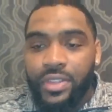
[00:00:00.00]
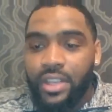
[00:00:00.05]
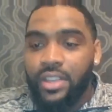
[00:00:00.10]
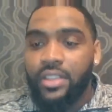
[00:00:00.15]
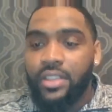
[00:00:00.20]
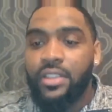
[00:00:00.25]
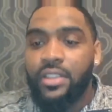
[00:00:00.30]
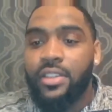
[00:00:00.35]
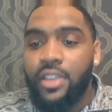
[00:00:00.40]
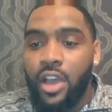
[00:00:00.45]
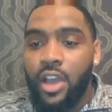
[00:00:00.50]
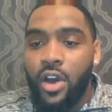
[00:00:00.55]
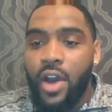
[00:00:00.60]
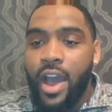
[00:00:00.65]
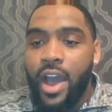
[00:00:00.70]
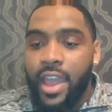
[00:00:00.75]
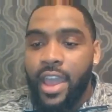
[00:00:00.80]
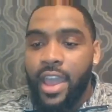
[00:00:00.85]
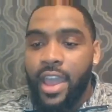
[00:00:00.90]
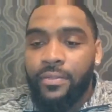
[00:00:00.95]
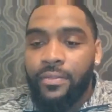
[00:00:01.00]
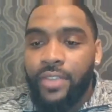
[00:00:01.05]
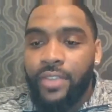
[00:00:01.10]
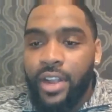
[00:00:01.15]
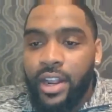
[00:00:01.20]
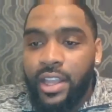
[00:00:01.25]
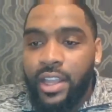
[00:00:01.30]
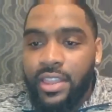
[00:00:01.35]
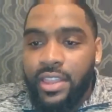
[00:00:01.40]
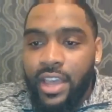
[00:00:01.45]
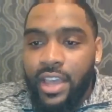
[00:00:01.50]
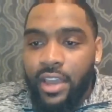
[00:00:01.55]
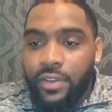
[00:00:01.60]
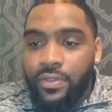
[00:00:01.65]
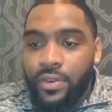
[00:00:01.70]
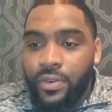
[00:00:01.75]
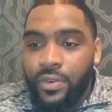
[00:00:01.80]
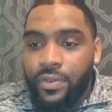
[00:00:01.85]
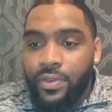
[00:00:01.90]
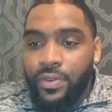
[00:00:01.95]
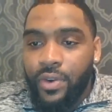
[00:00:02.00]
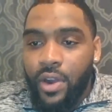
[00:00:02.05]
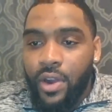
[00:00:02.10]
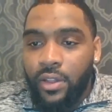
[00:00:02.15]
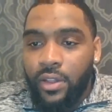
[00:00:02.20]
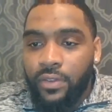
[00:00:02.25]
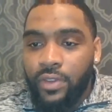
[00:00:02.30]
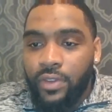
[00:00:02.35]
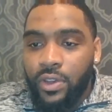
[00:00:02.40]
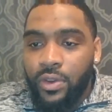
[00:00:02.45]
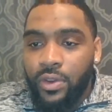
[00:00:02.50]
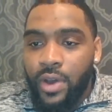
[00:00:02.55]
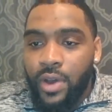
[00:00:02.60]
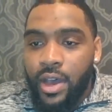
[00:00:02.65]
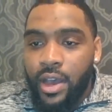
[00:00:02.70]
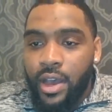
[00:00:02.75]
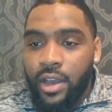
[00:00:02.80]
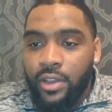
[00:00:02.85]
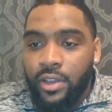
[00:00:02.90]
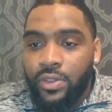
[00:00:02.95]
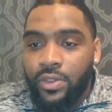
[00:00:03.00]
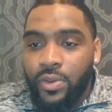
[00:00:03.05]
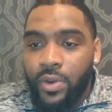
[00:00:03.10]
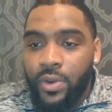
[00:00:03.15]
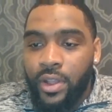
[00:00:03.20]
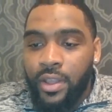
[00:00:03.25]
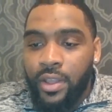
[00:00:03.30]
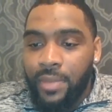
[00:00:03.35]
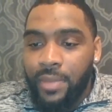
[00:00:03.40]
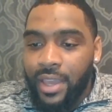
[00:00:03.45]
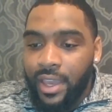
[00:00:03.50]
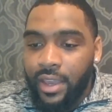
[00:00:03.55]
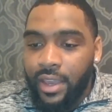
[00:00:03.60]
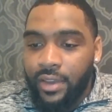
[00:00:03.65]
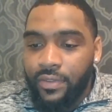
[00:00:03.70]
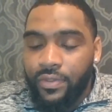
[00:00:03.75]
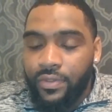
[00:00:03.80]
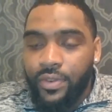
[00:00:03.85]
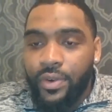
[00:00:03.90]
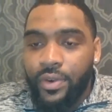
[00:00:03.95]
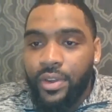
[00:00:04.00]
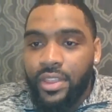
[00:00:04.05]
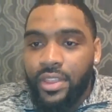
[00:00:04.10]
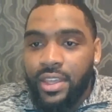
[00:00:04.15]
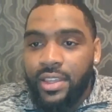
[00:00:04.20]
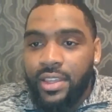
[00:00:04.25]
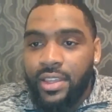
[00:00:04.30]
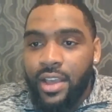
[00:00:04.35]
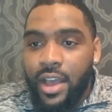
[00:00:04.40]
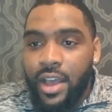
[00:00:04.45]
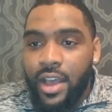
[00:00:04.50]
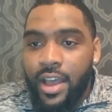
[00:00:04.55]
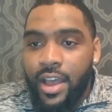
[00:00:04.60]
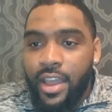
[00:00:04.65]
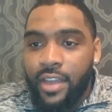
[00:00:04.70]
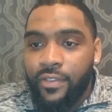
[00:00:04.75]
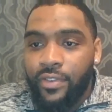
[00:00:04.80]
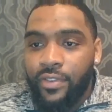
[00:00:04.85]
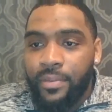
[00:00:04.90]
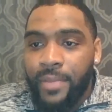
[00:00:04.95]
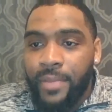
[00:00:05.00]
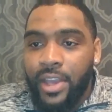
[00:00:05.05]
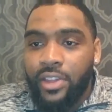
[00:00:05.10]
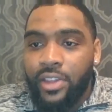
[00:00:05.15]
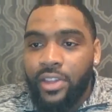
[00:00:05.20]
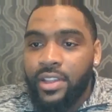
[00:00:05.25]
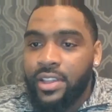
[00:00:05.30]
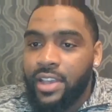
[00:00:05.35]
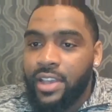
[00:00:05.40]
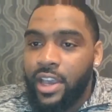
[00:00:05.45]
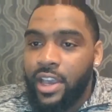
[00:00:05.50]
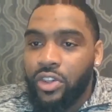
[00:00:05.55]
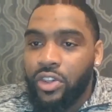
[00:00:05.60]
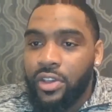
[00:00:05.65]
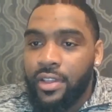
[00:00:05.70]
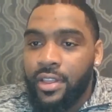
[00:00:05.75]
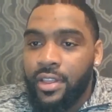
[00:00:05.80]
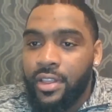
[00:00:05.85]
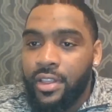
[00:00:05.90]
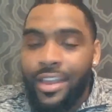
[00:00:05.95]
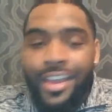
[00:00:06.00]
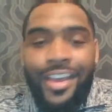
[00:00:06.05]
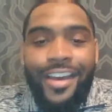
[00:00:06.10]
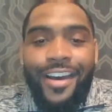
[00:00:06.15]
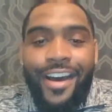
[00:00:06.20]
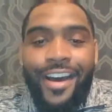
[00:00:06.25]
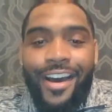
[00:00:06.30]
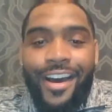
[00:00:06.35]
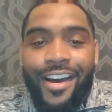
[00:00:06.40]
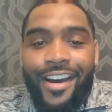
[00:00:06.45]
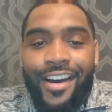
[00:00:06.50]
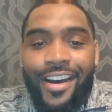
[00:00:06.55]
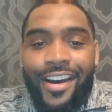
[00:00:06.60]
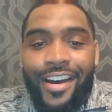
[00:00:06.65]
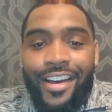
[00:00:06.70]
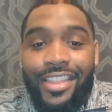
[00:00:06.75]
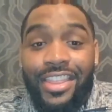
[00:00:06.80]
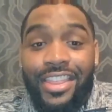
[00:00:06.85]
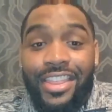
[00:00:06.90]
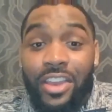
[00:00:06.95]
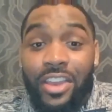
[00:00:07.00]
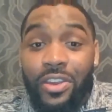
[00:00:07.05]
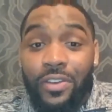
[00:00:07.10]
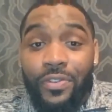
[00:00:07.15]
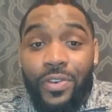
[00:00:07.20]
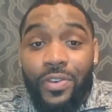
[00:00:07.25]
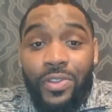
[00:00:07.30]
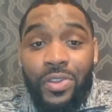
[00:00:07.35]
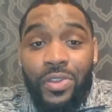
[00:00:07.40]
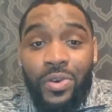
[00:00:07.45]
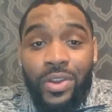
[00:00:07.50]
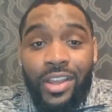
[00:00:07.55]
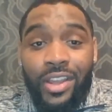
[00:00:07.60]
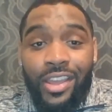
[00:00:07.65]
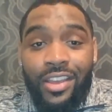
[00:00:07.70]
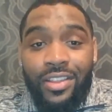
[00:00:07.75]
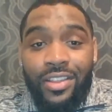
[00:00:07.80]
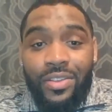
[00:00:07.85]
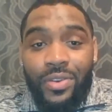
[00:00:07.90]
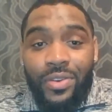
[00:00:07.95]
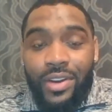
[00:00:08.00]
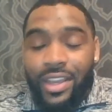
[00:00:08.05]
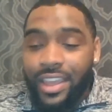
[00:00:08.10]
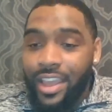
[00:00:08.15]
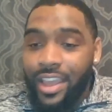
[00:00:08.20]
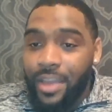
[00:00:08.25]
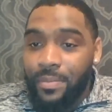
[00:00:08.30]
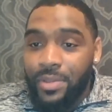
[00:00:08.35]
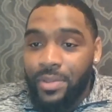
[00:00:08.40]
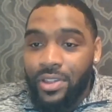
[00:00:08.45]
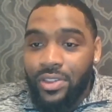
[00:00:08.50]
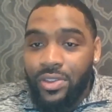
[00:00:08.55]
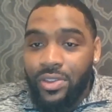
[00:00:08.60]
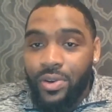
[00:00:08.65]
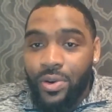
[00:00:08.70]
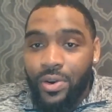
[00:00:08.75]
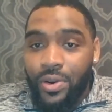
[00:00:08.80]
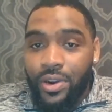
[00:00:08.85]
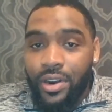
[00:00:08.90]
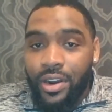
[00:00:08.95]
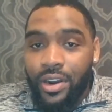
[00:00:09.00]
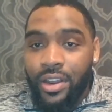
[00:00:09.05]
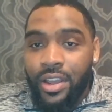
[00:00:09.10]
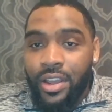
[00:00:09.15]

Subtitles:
so I am very thankful for all of you joining me for this information session. Thank you for joining us on a campus tour.